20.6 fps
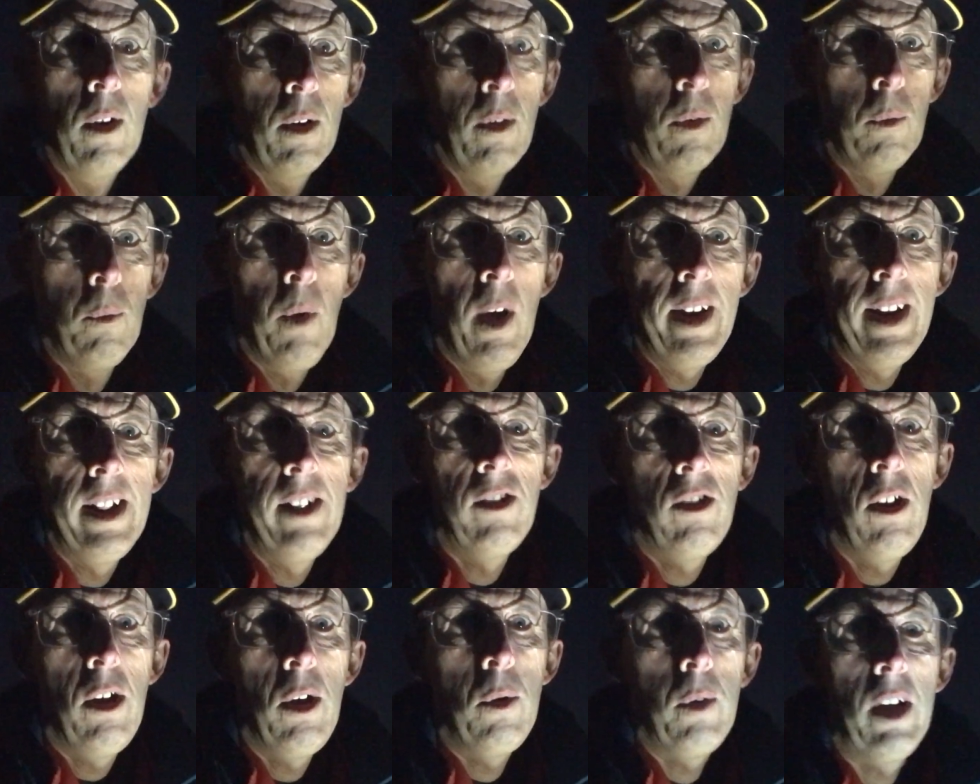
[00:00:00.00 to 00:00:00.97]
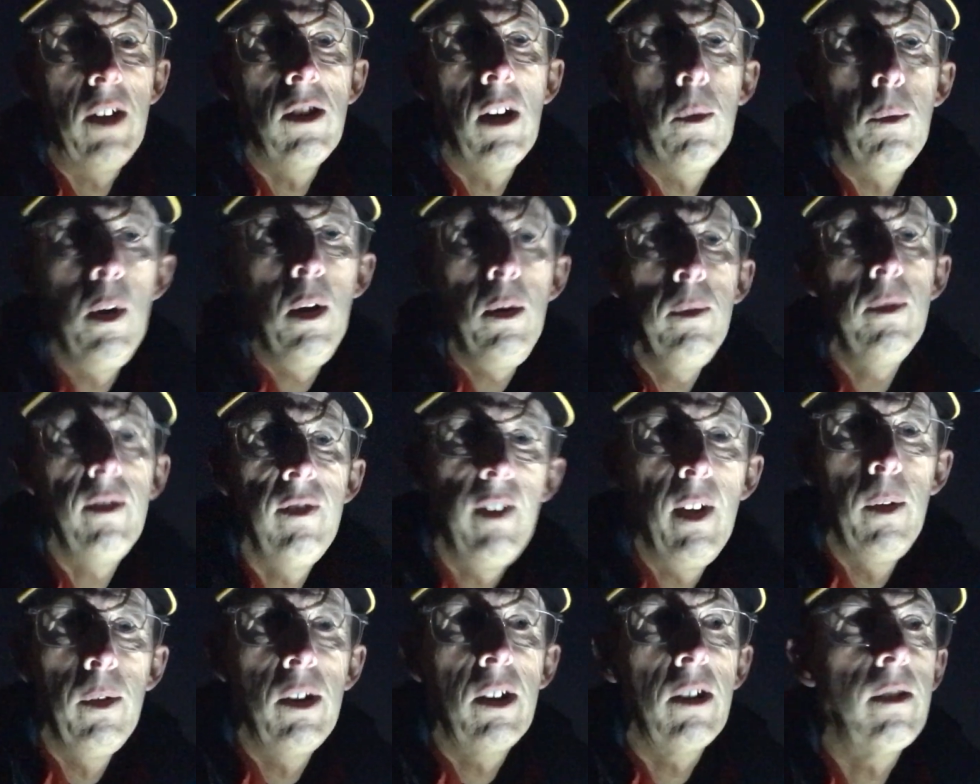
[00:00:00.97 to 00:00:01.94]
what I'll do is I won't
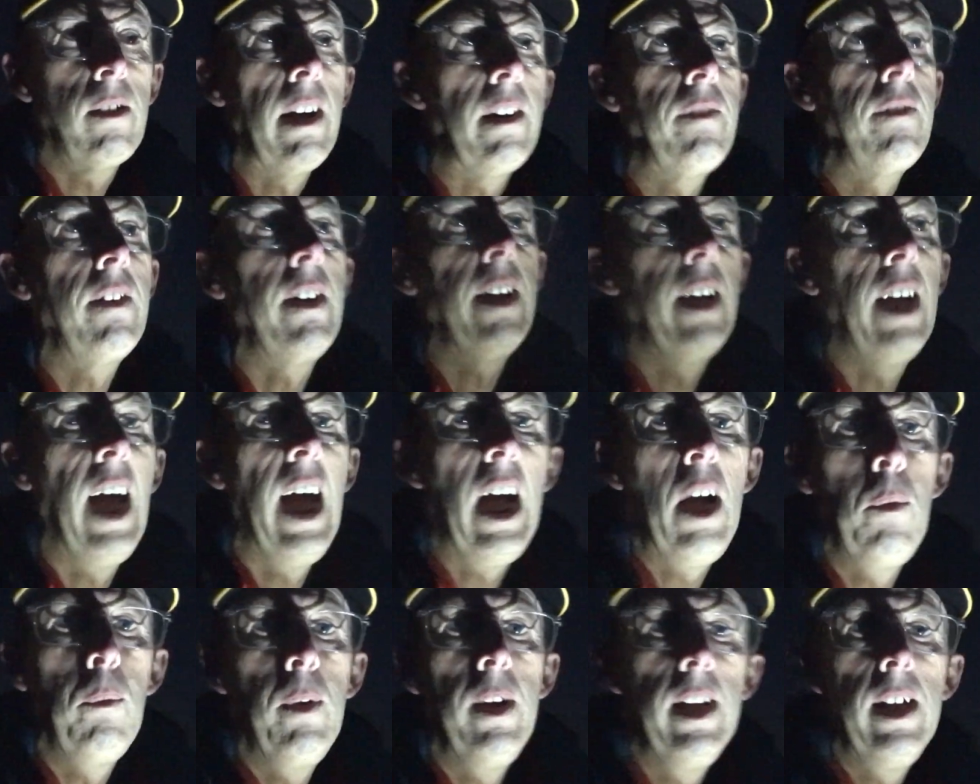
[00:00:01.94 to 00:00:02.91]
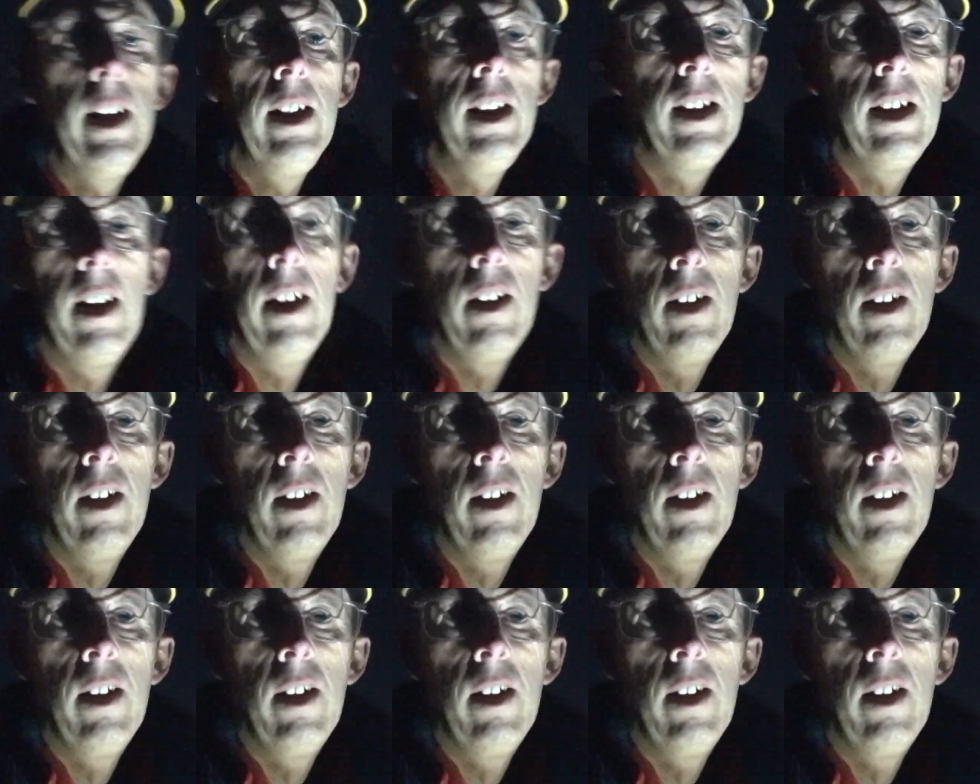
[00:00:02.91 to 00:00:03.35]
photograph it, I will